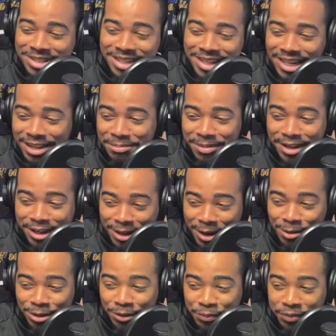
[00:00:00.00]
You telling me
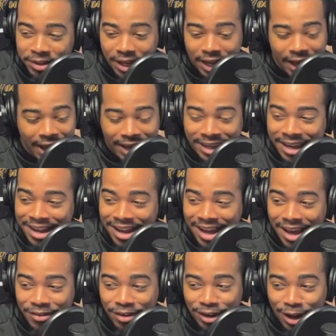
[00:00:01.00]
coaches feel like I
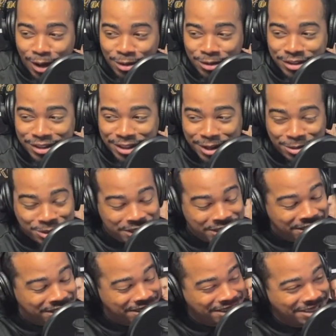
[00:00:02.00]
can't have a loss to
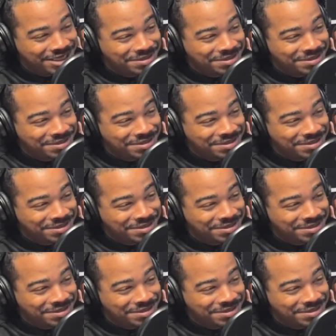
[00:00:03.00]
coaches?